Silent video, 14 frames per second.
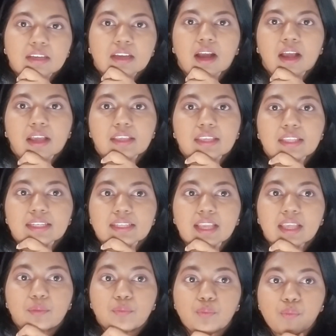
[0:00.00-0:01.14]
I can
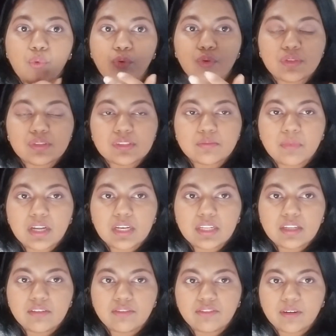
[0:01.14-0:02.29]
get most
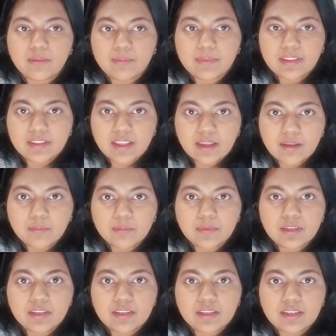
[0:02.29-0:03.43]
money from them
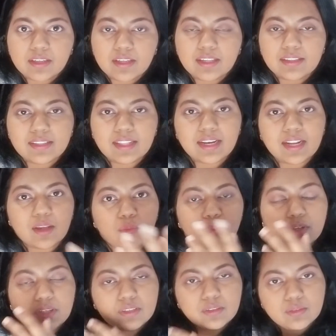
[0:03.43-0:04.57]
than I
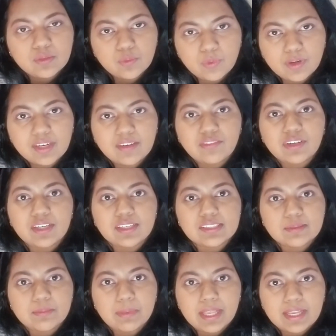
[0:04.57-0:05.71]
would whatever else
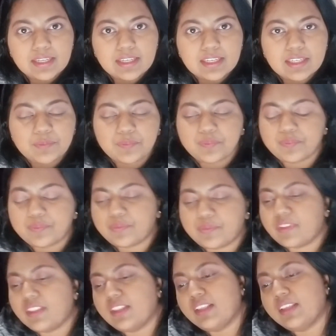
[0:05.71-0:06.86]
bank.
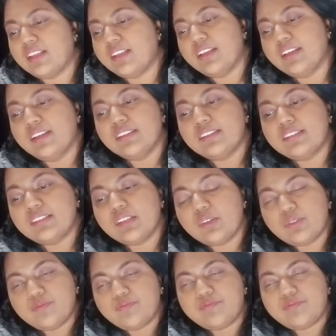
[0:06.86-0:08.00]

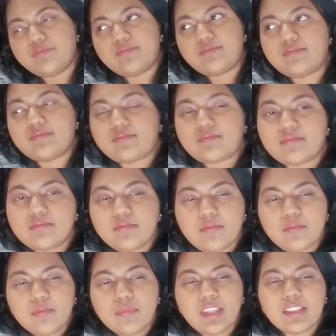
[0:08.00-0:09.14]
So
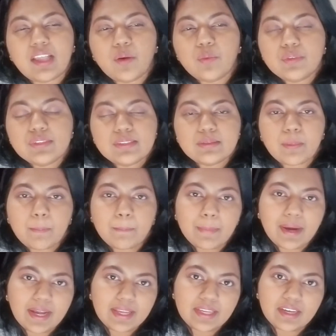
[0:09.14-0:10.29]
that was
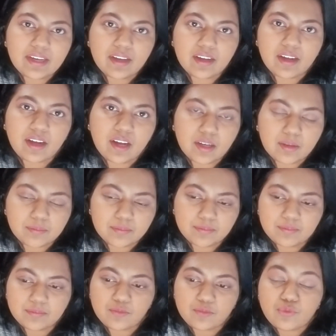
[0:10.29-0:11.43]
my
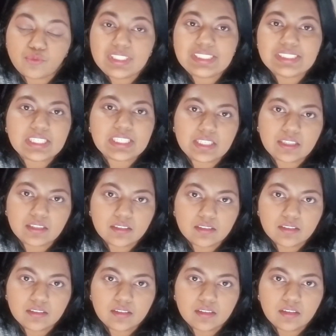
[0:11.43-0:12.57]
reasoning
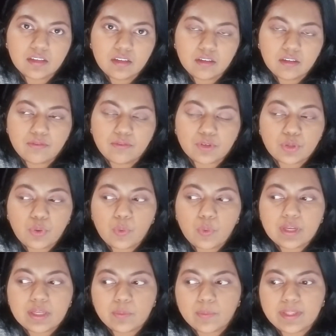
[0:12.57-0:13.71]
for
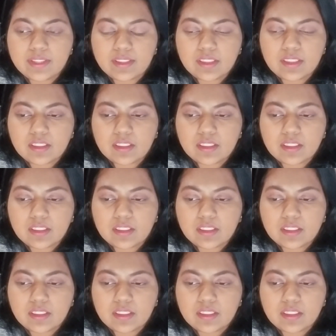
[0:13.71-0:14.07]
going with